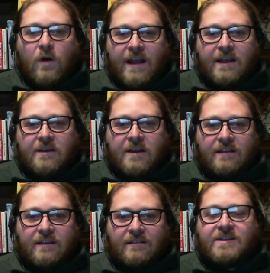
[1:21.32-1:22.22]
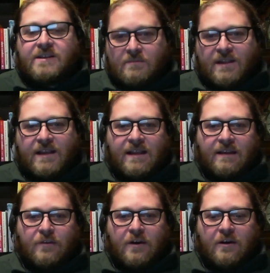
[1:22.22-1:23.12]
why you can legitimately
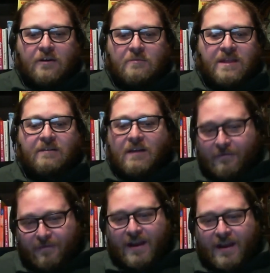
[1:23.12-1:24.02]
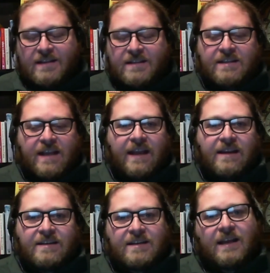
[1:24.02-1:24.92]
leave your home. And there are fines
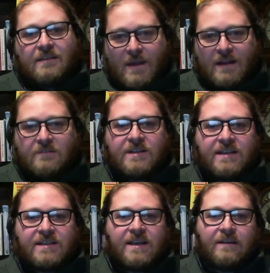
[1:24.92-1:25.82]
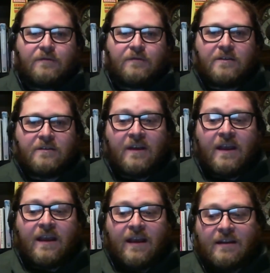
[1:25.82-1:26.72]
and other penalties if you
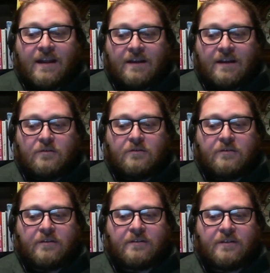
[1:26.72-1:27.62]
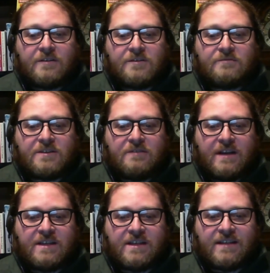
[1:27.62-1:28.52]
ignore those
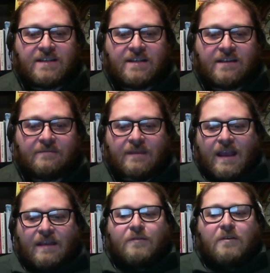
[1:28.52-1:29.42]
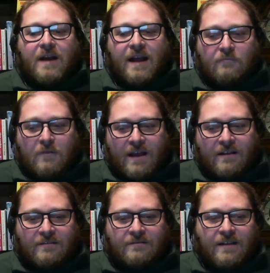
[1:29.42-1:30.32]
restrictions. If you're
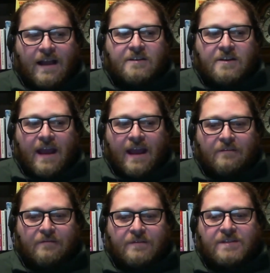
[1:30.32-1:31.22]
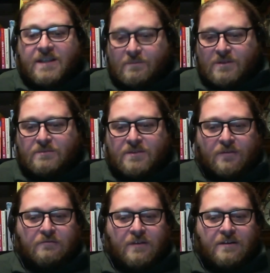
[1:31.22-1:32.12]
unwell and you have symptoms of
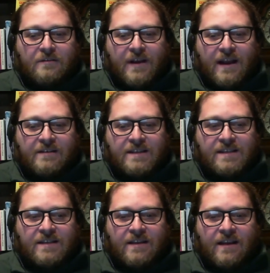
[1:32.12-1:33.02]
coronavirus,